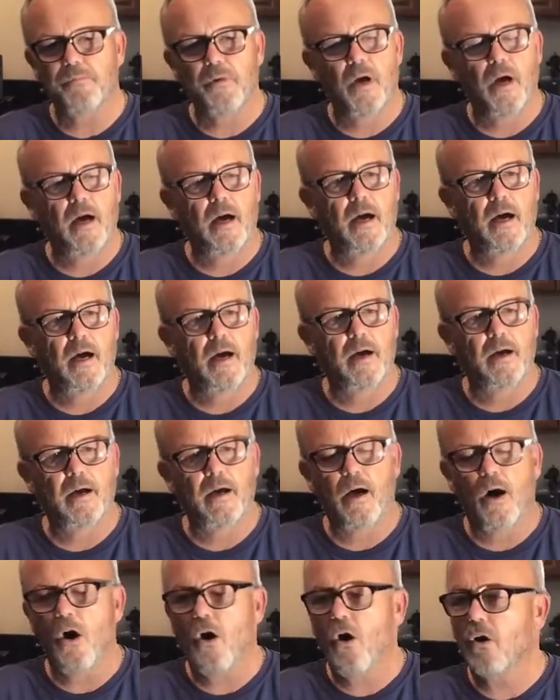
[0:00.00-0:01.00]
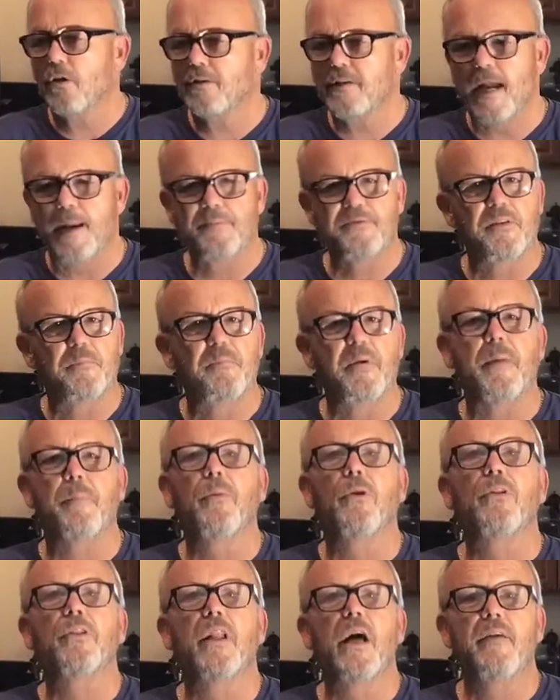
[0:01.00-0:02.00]
All types of
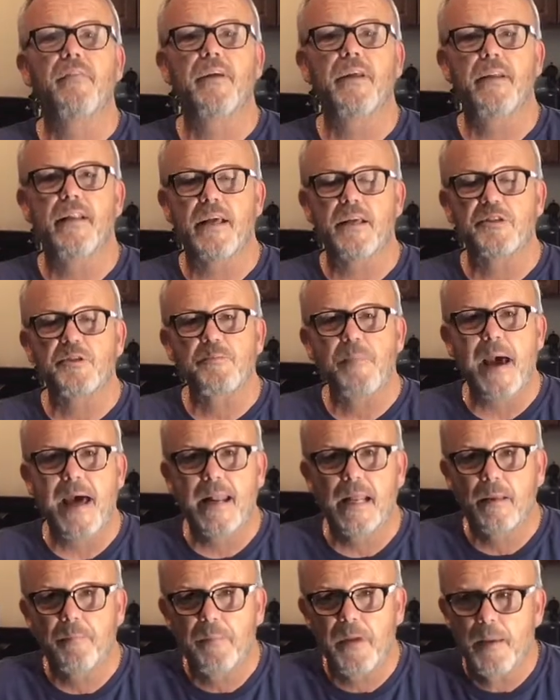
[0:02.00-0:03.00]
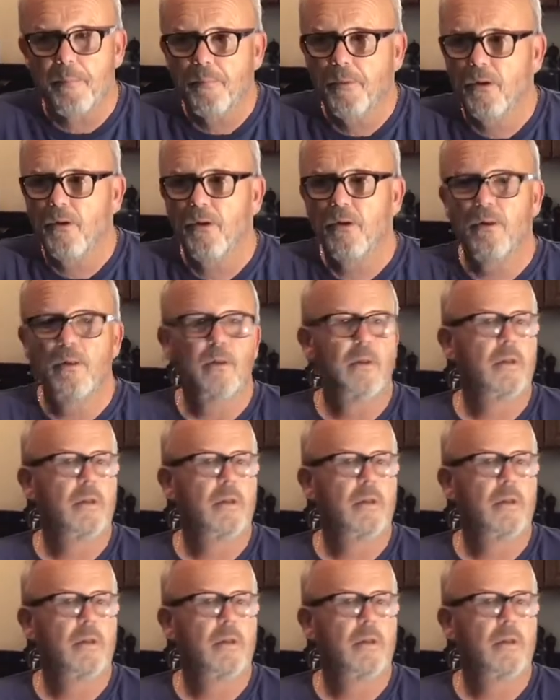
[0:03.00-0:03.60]
people love it. Hispanic people,